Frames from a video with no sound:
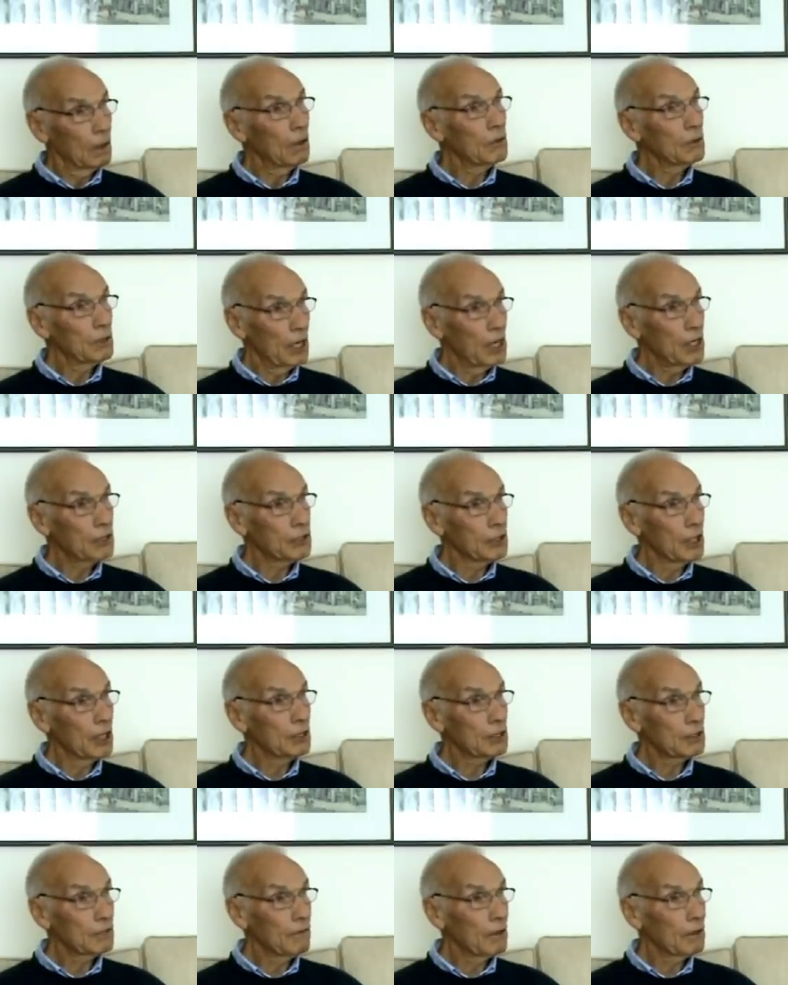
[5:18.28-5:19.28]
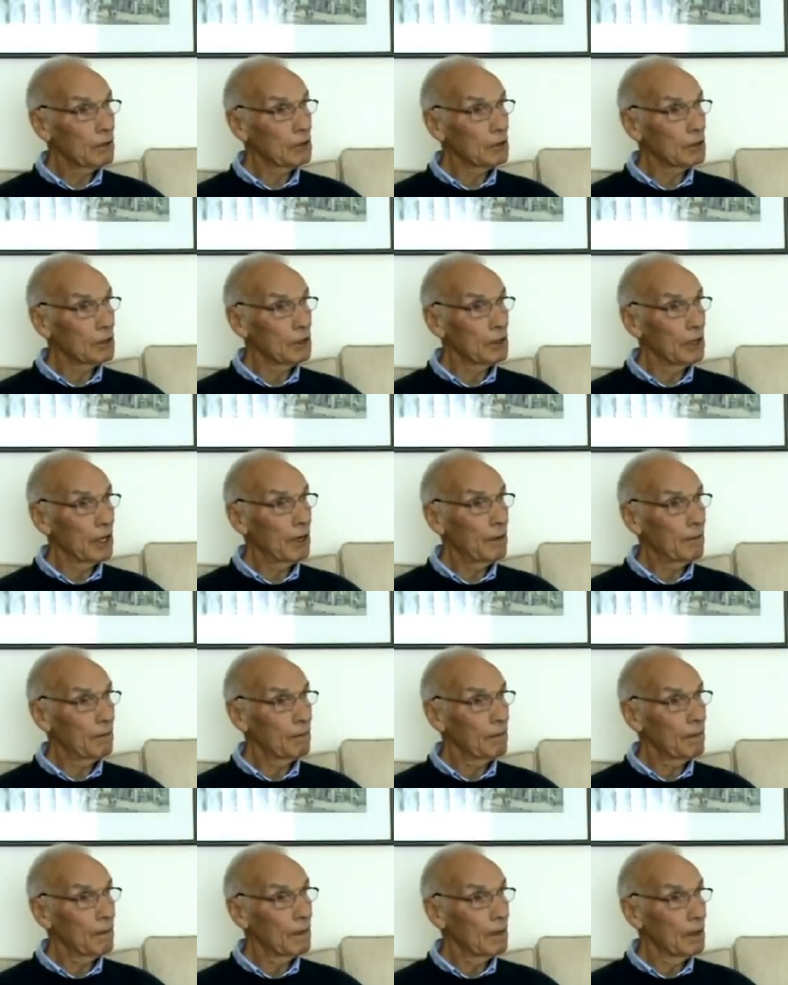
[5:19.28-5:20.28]
for? Oh yes, very good. Yeah. I
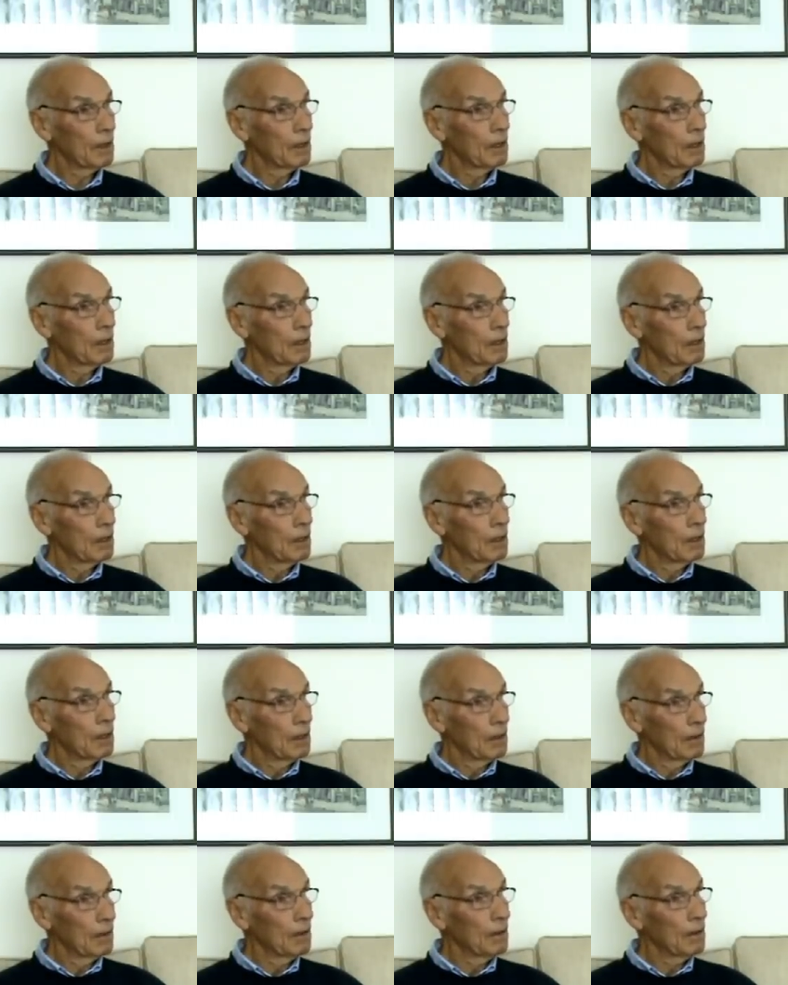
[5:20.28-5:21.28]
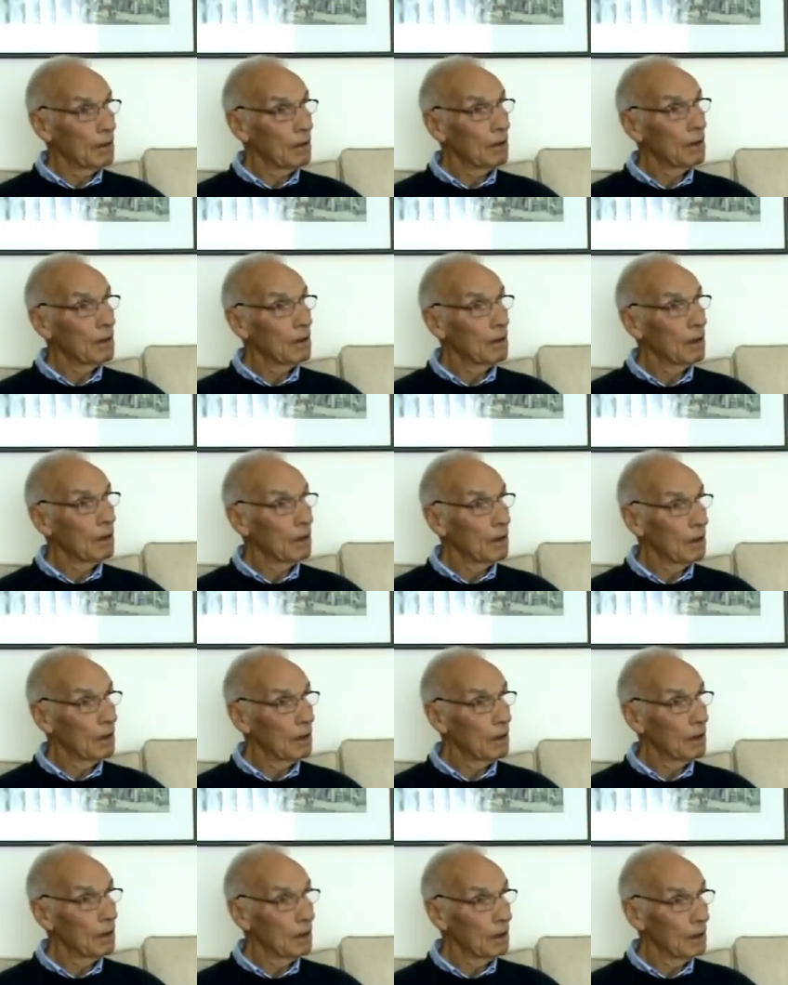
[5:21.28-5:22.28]
take it it's where you learned your
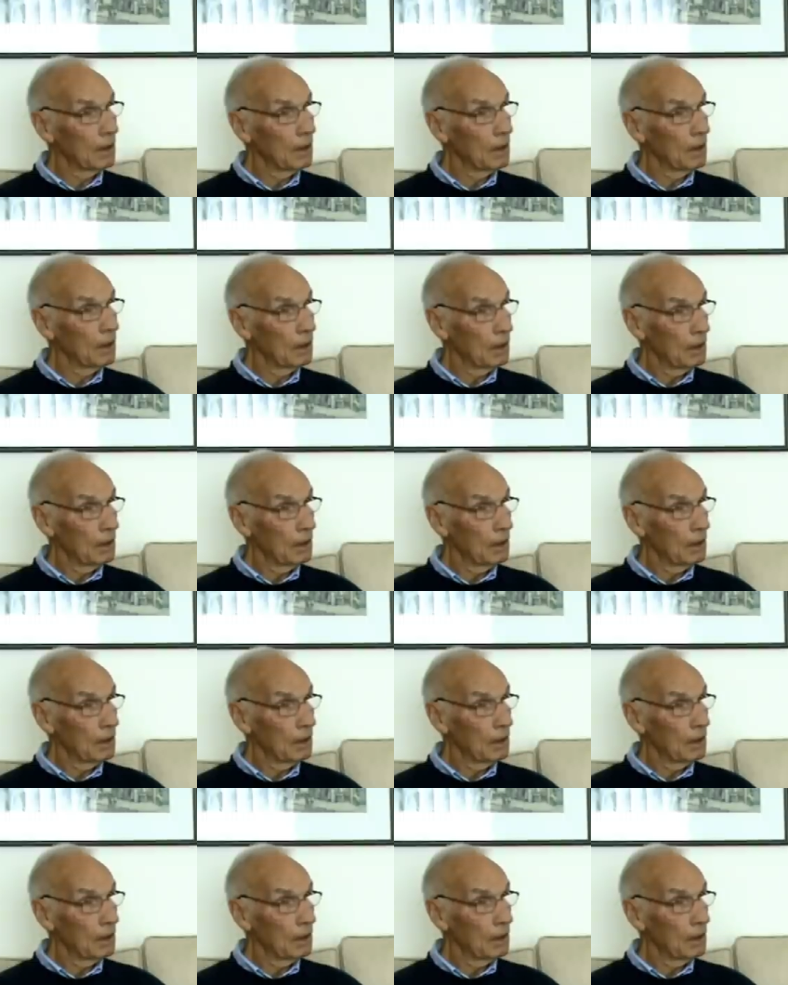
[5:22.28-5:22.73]
apprenticeship.